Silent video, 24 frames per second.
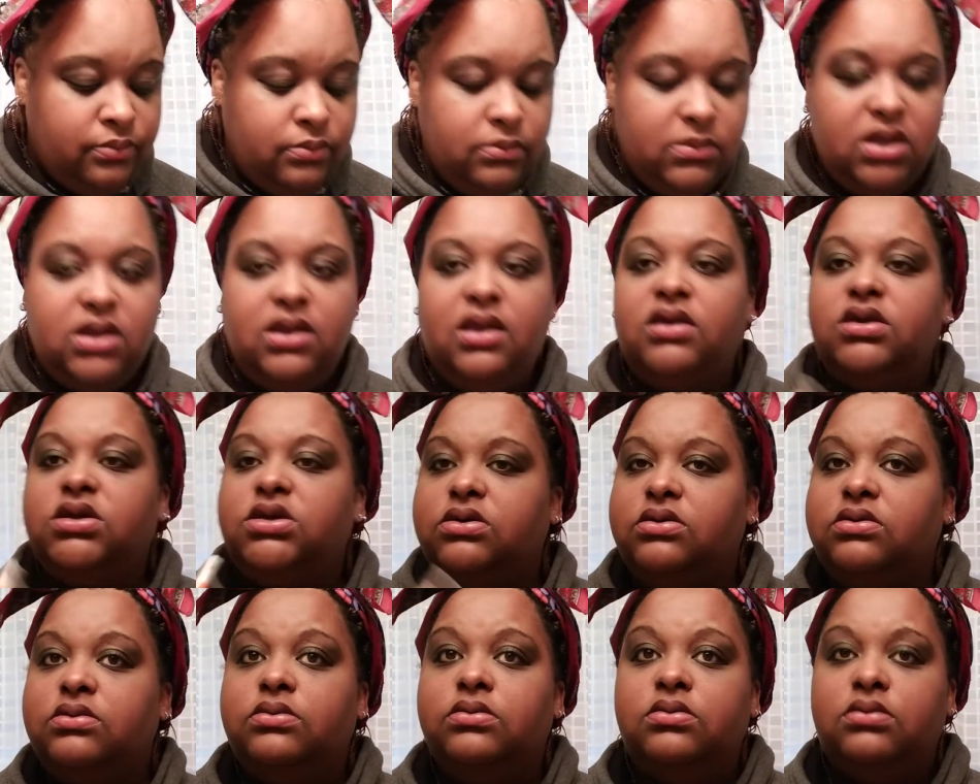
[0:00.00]
But I
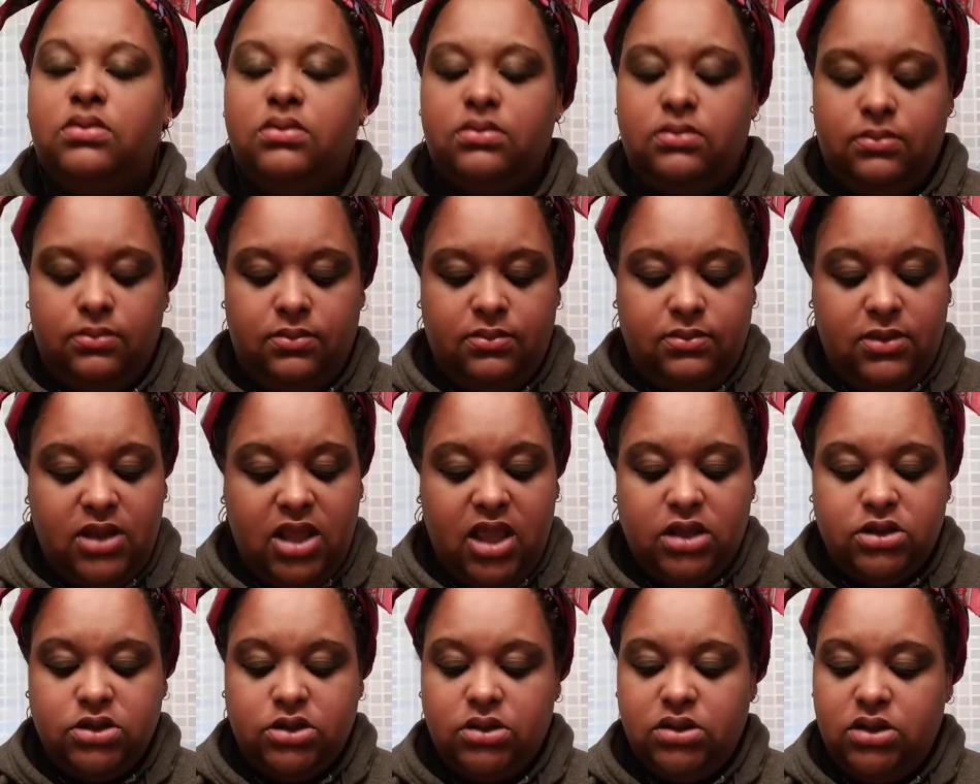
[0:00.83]
should
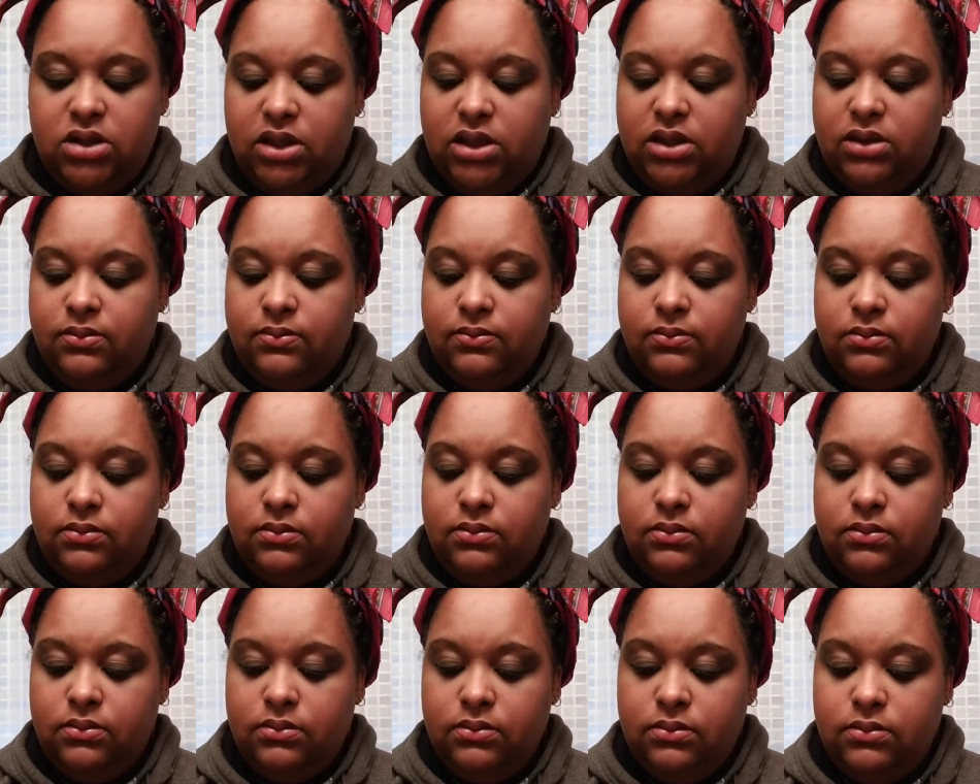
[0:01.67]
naturally
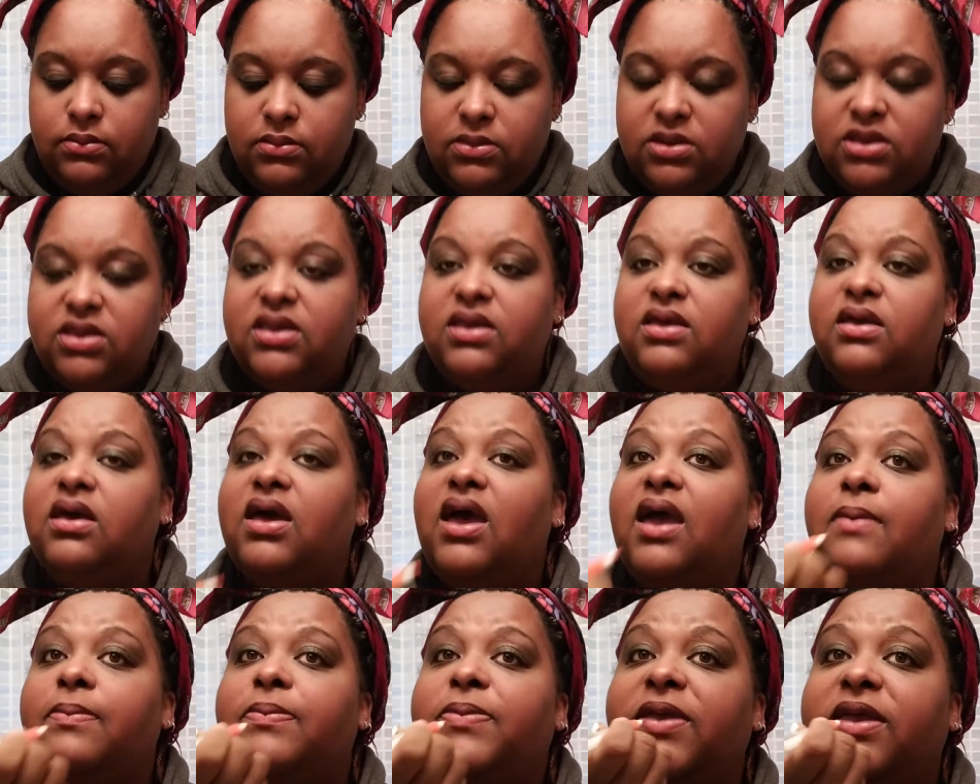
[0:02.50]
see I
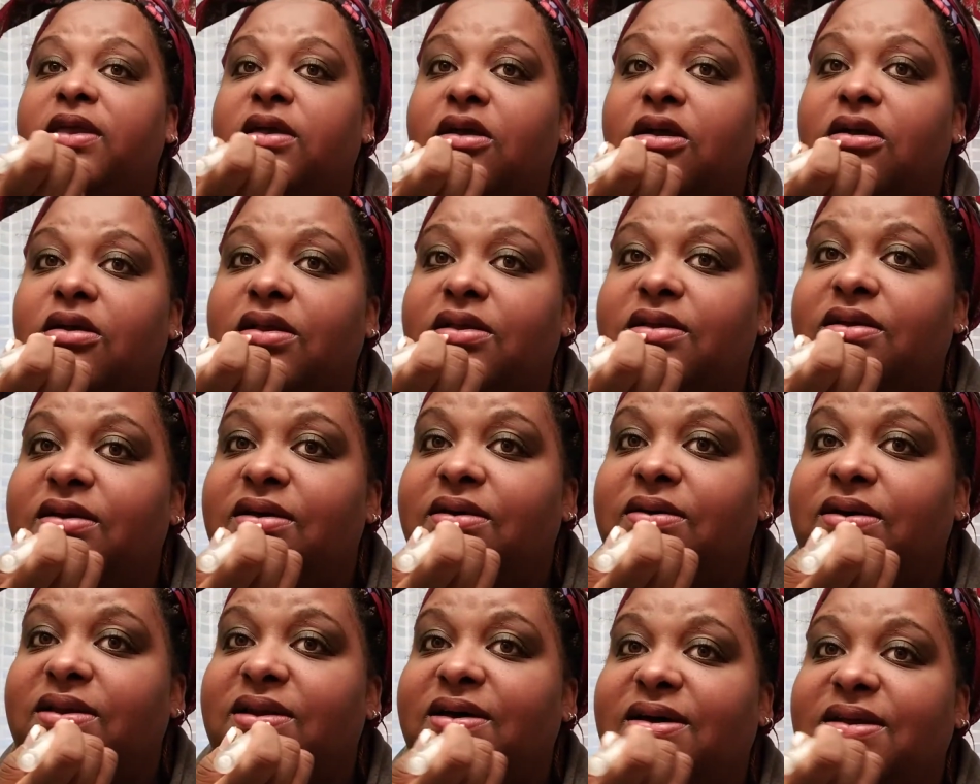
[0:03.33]
have pink already
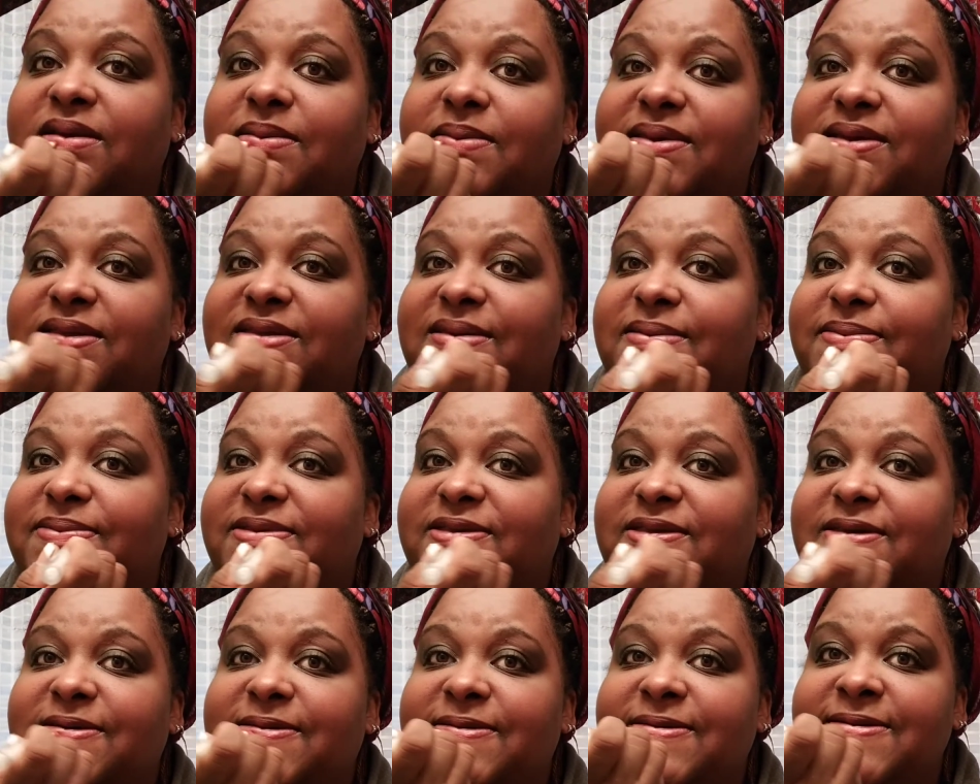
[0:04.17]
going on my lips,
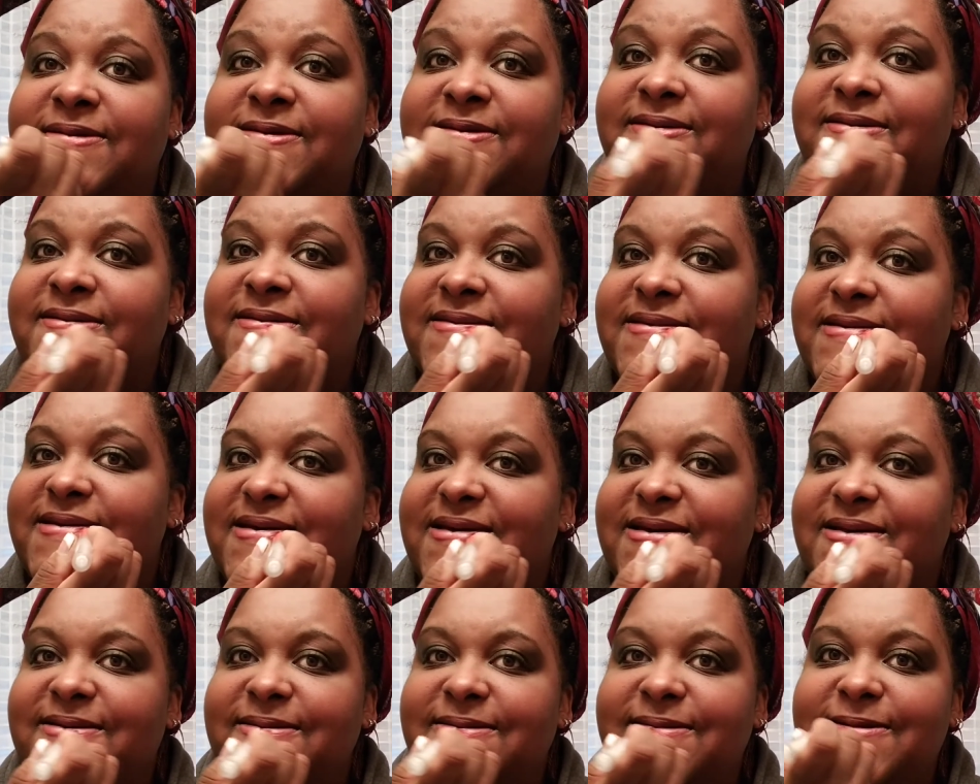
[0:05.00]
so
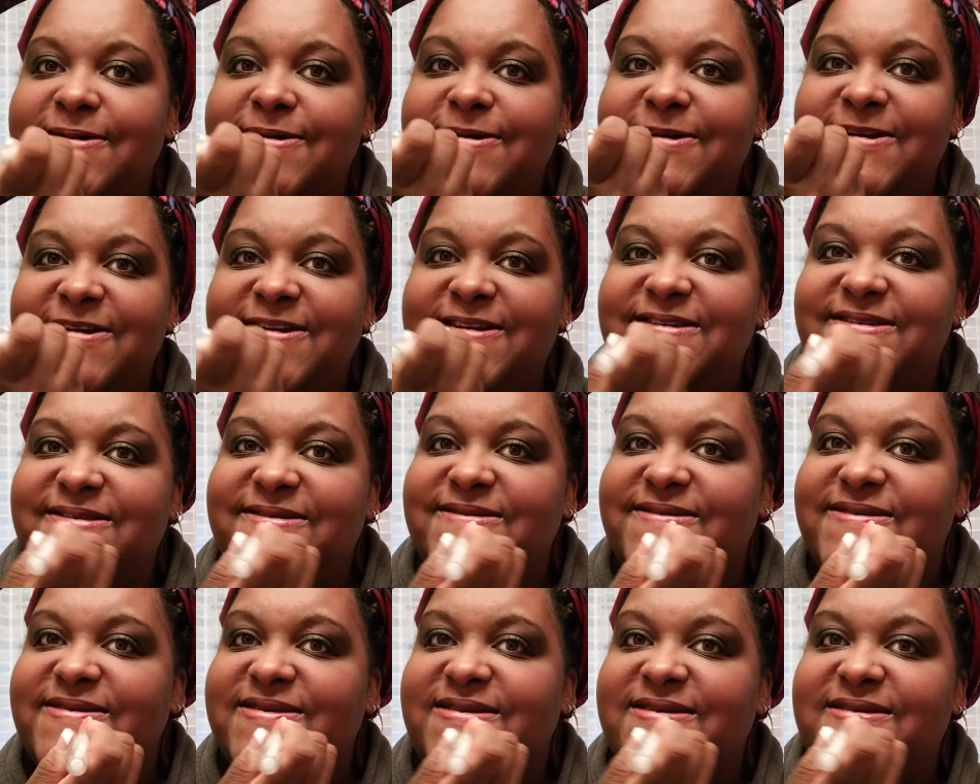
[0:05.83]
I don't go crazy
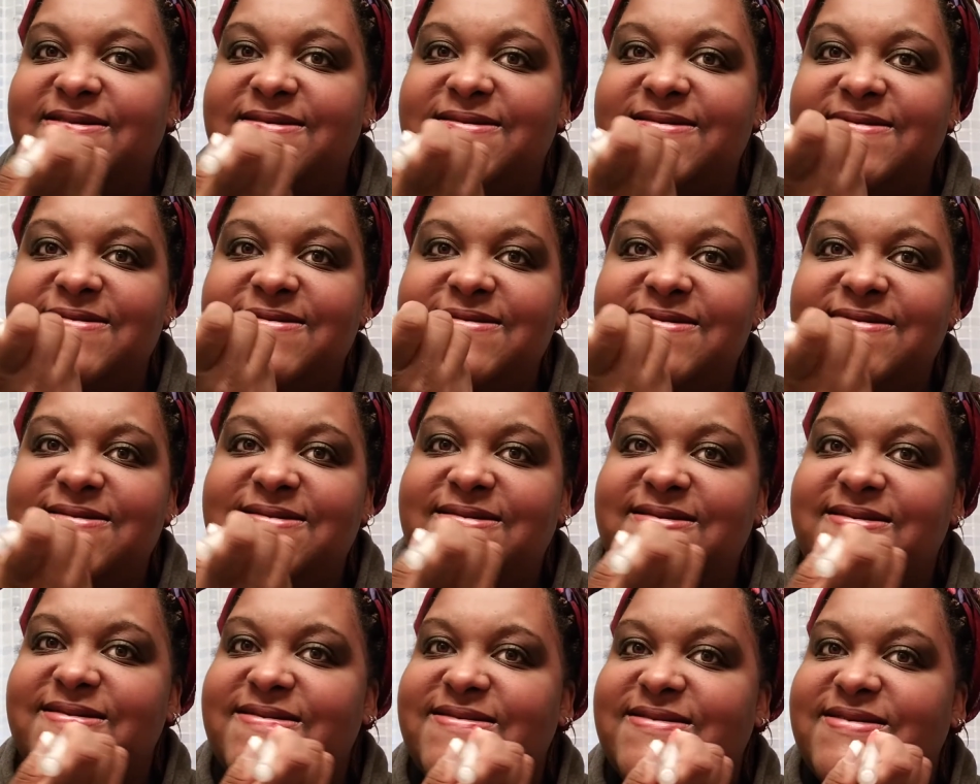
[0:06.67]
with it.
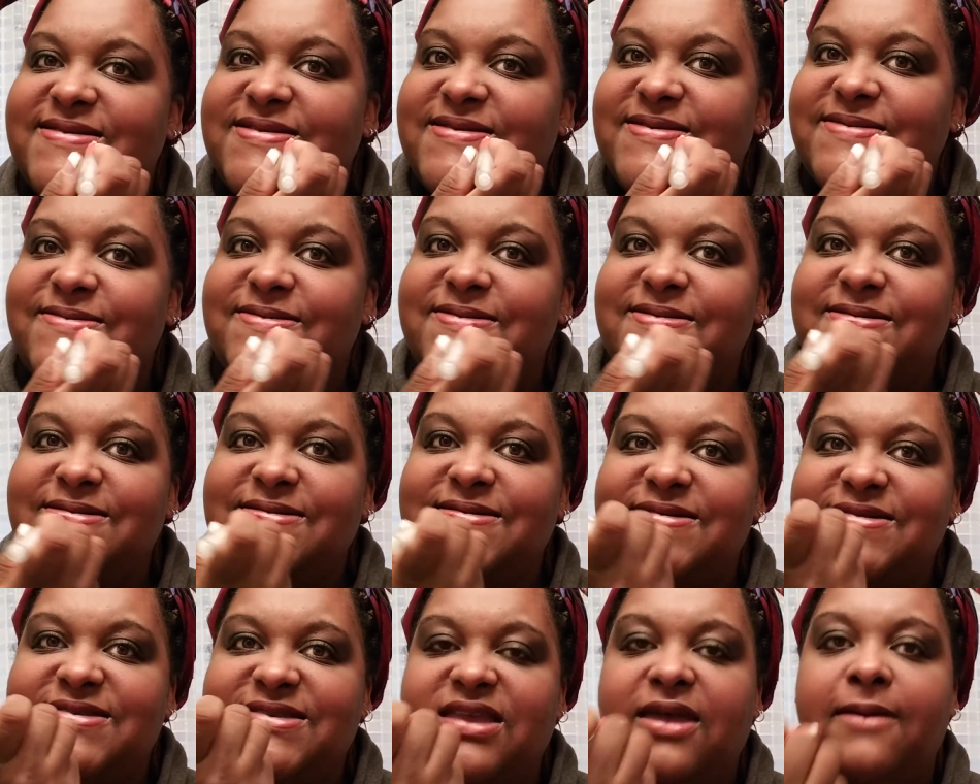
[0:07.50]
I just go
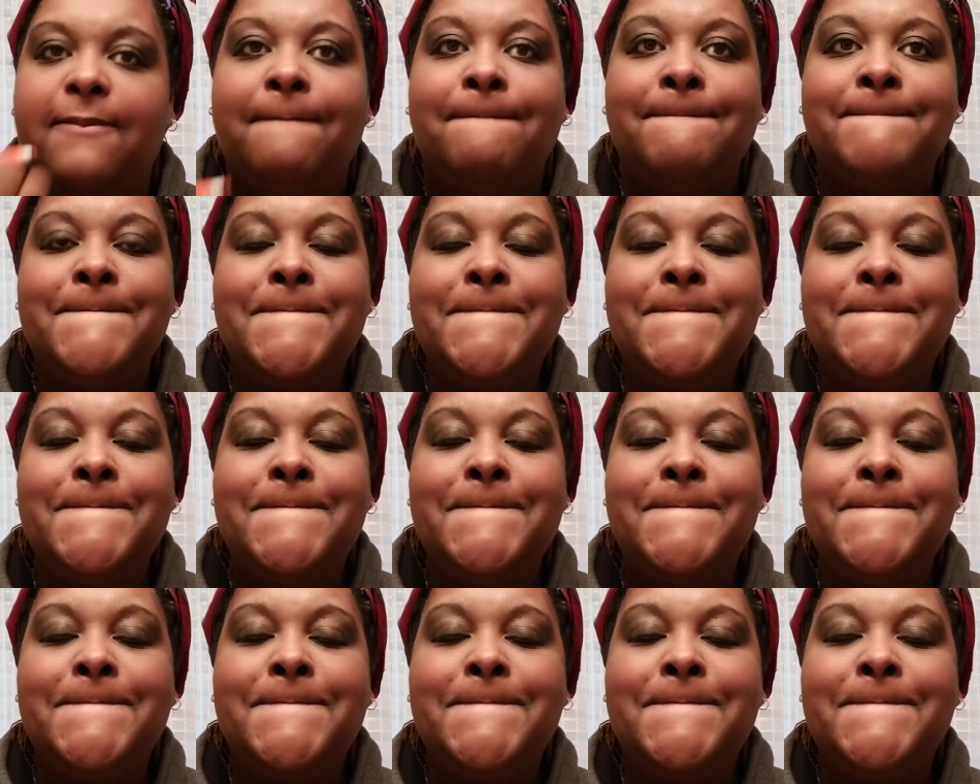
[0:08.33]
across it.